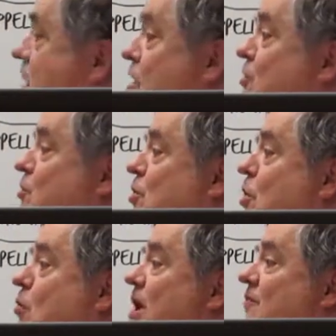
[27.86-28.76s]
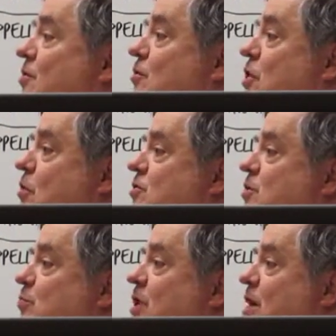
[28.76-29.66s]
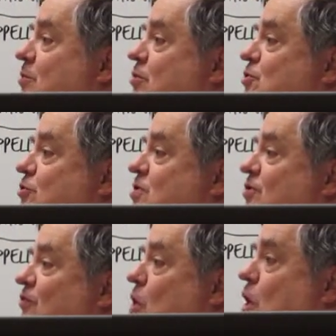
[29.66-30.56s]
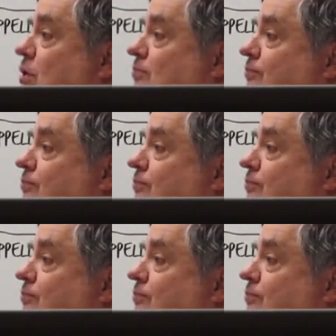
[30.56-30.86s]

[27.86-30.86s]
Internal Revenue Code is the primary source of law.